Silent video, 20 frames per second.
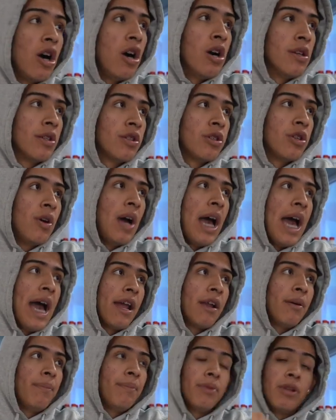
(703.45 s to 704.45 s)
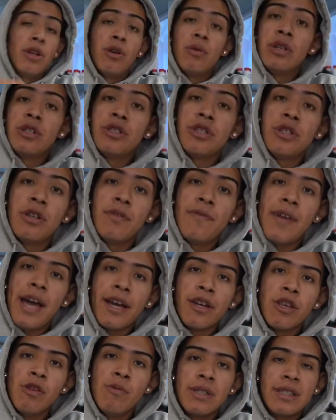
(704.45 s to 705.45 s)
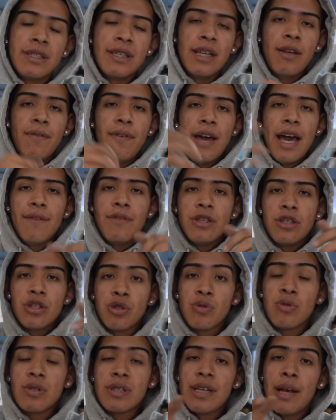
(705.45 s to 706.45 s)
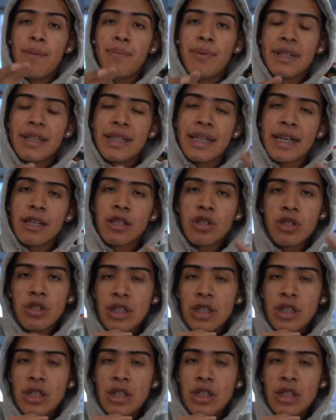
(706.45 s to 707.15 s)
also add a blower to your vacuum instead of having two separate things.